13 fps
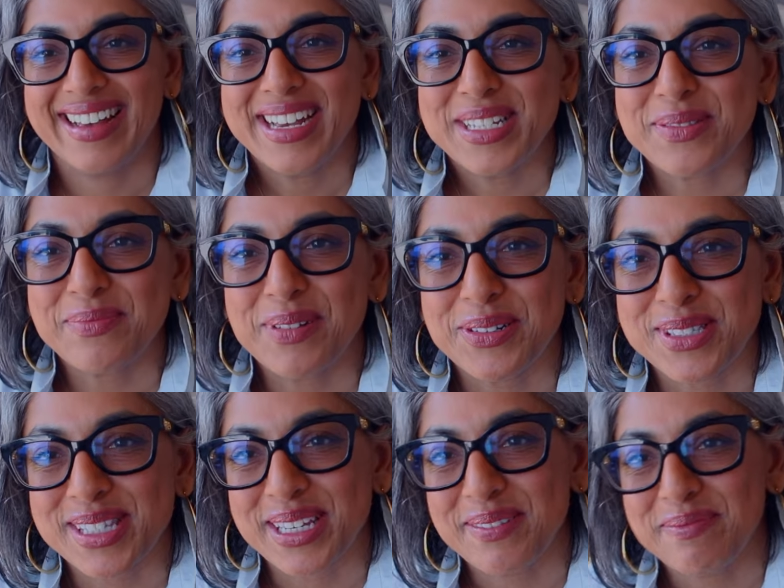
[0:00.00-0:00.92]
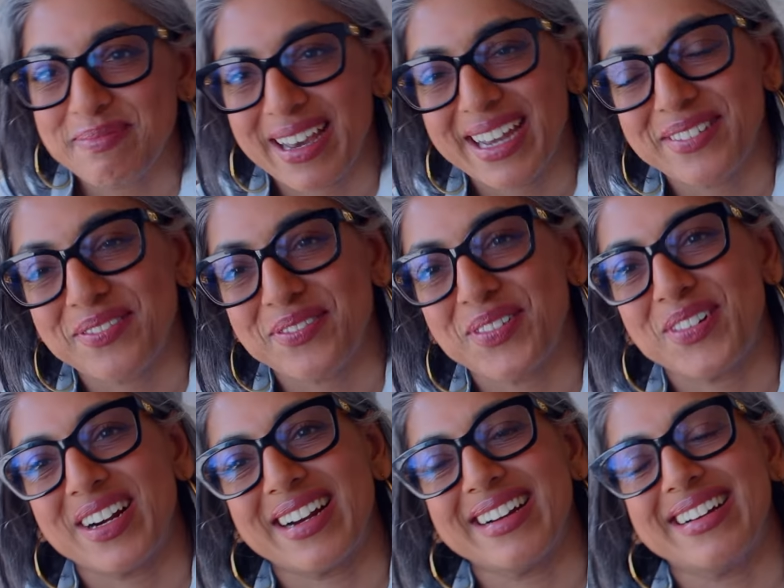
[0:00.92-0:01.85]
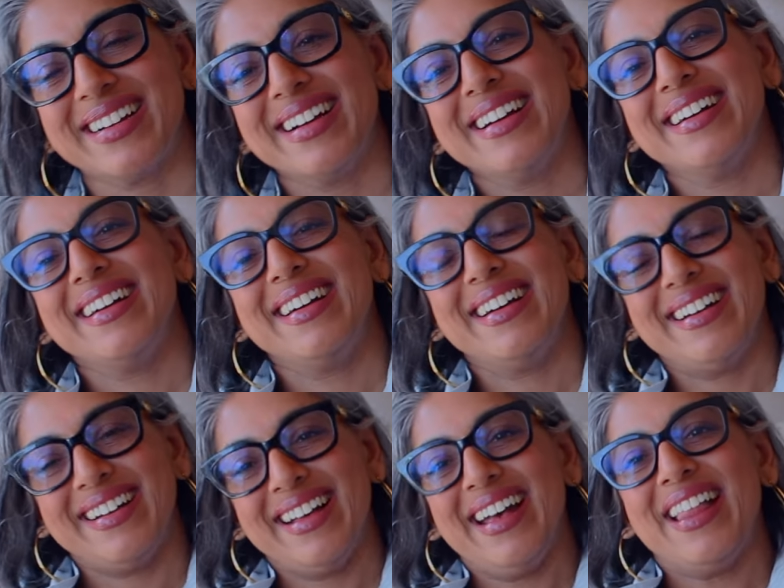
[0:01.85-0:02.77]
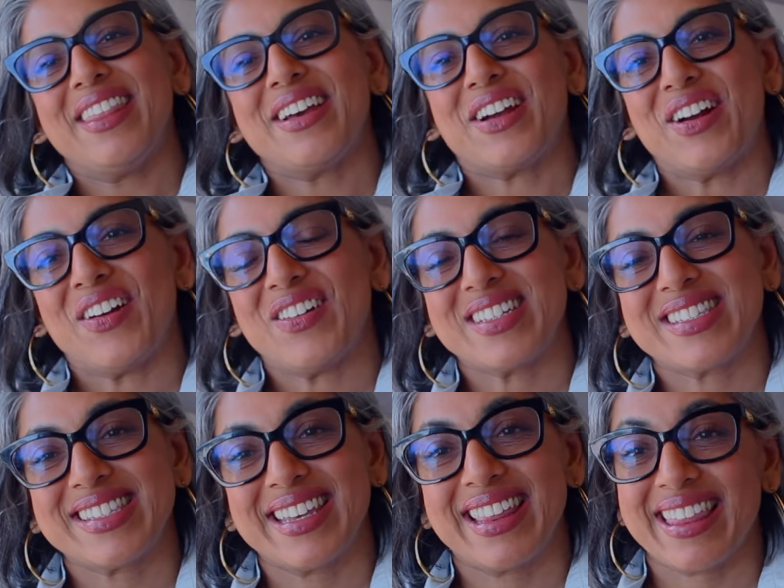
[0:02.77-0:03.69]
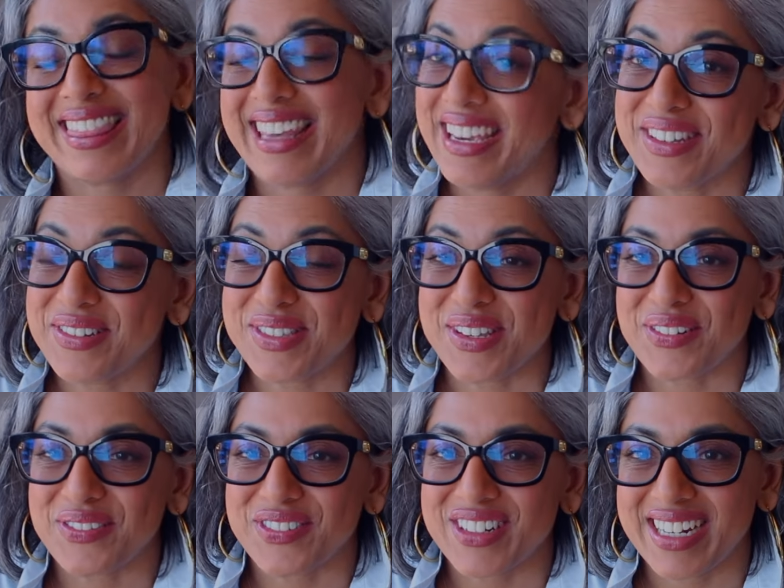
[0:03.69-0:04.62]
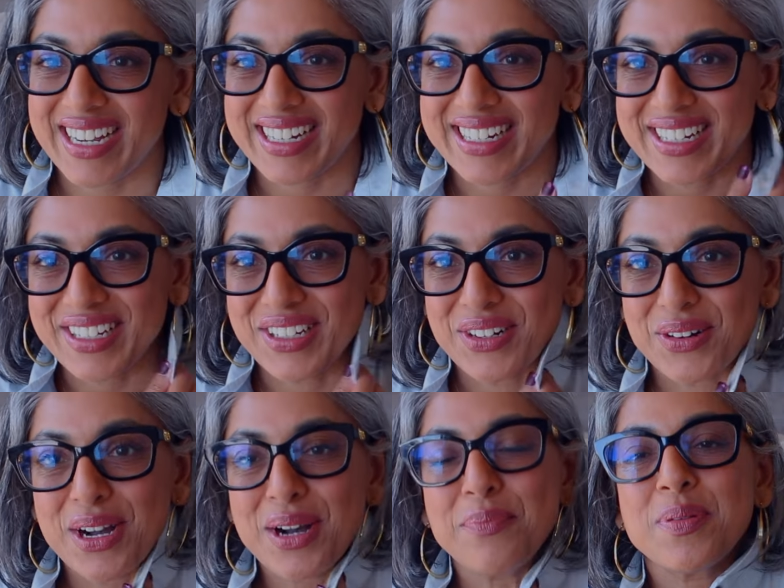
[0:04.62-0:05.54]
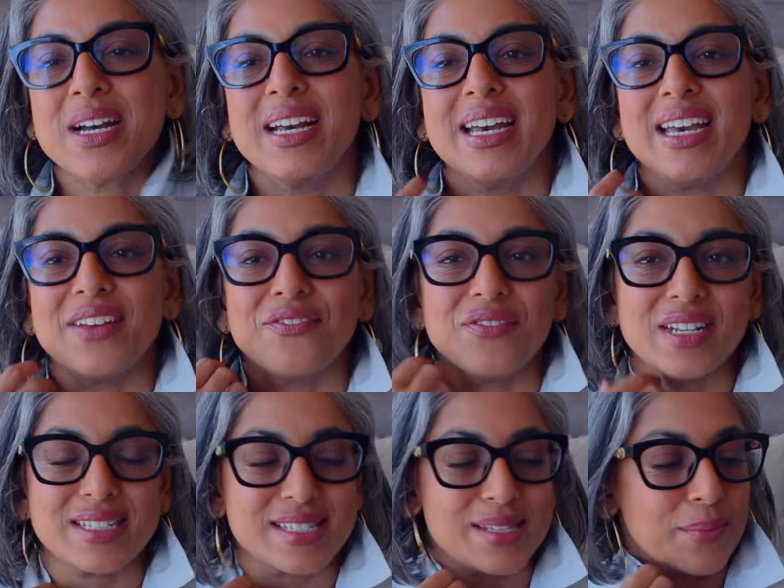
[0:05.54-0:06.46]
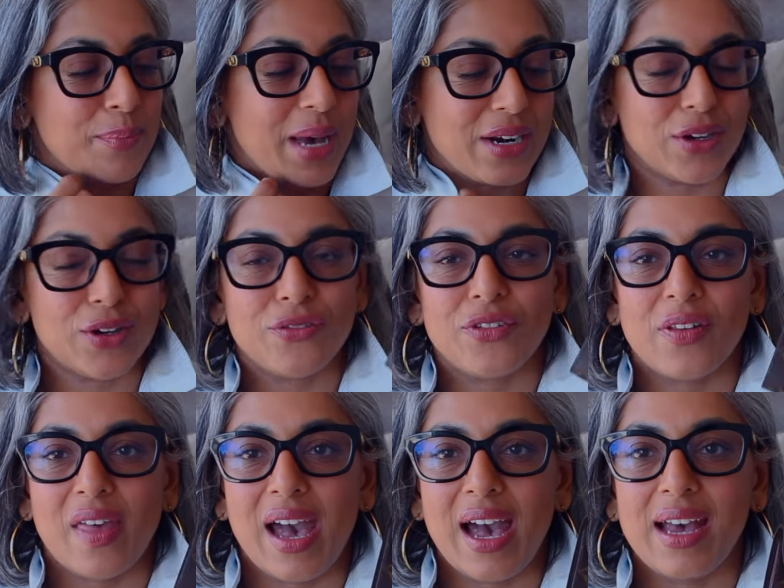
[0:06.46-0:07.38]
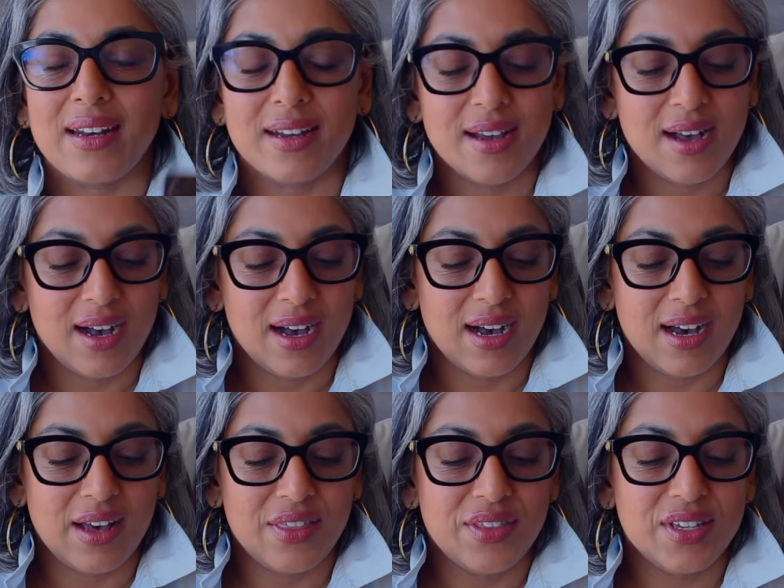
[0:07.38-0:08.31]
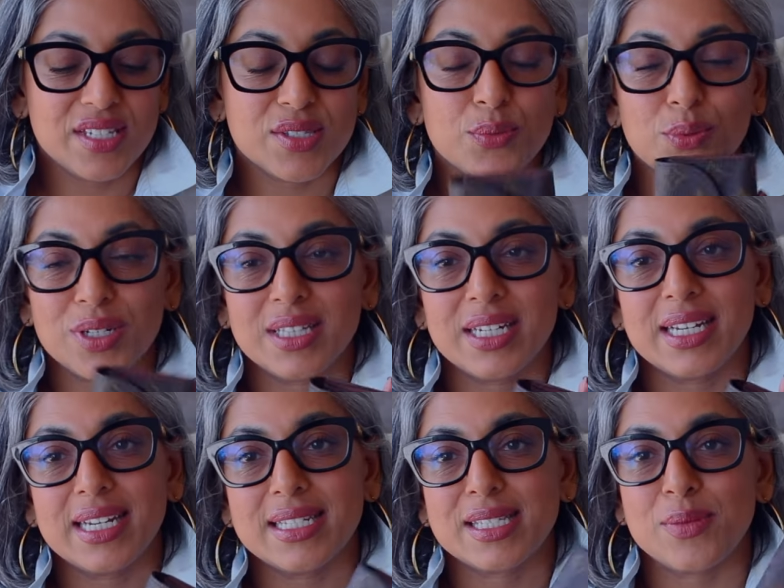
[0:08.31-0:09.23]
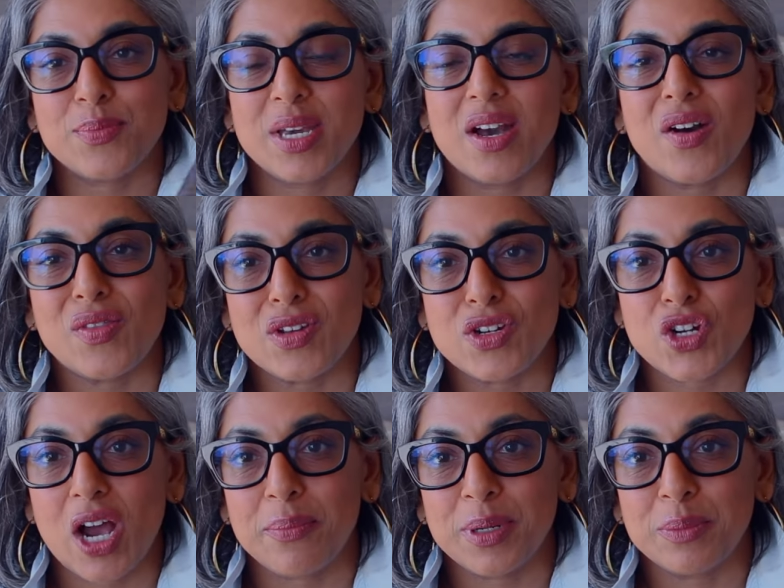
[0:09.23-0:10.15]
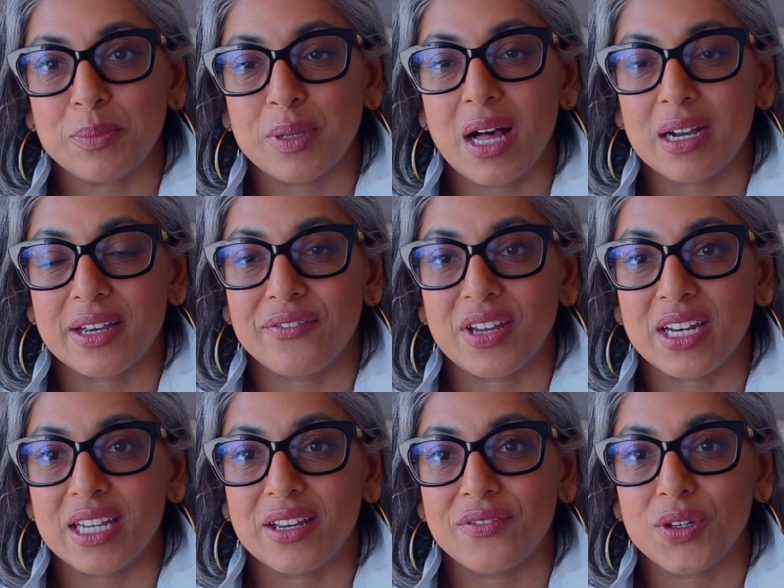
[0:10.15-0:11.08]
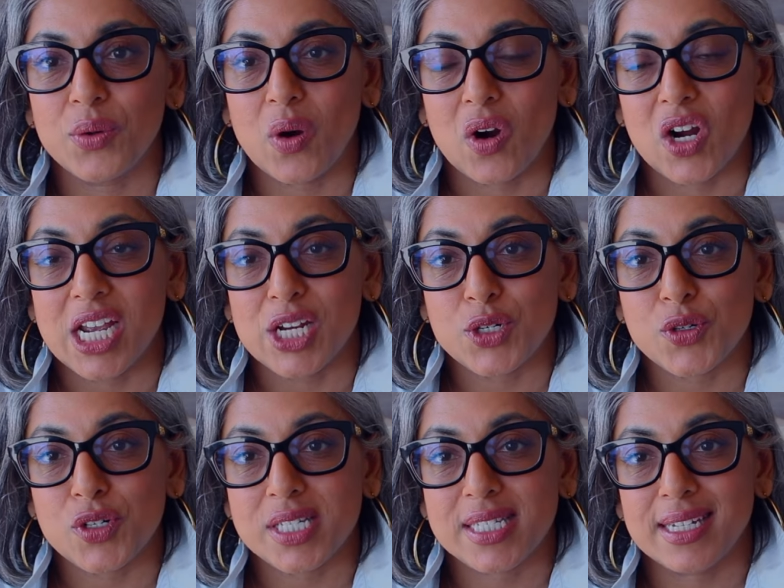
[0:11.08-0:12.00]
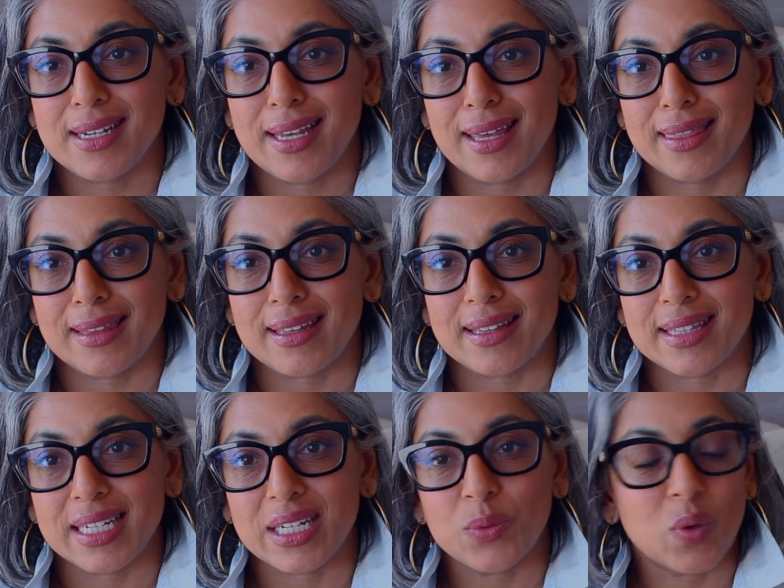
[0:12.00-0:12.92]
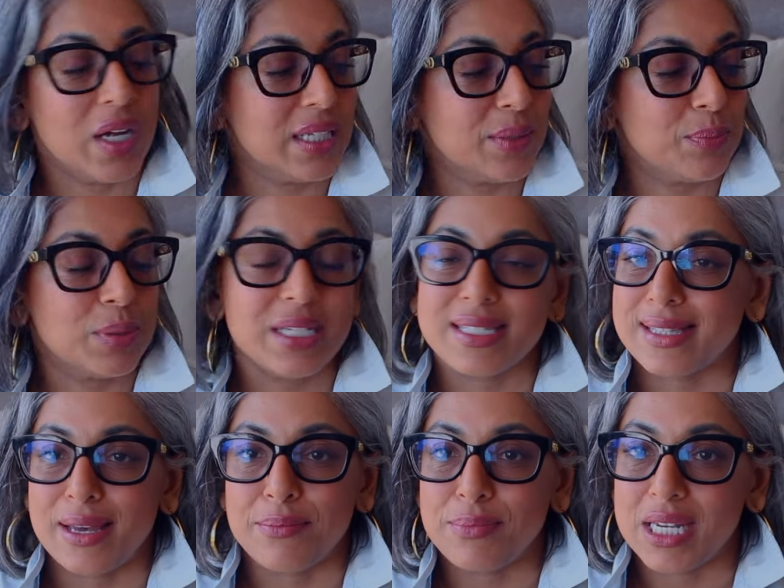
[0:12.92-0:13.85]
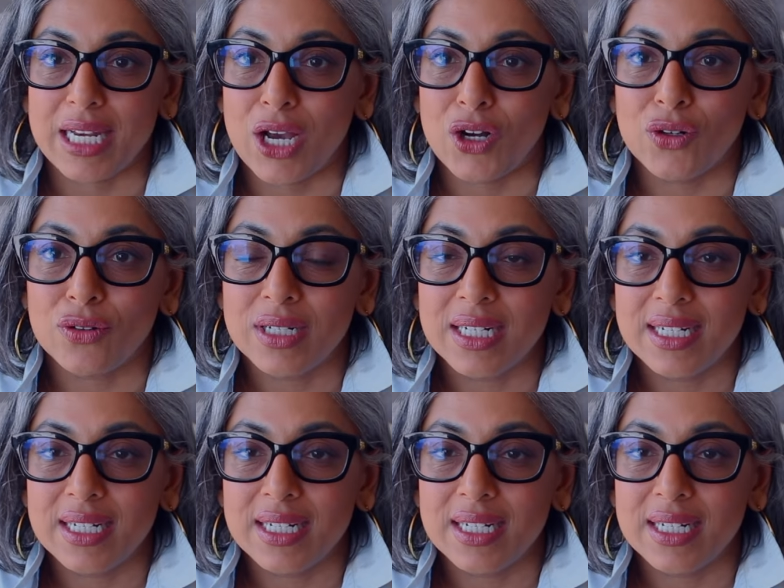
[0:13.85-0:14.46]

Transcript: It's mostly made for the currency that they use over in Europe. It fits better for that. This really needs to be on the chopping block. If any of you are interested in the Helene wallet, please let me know.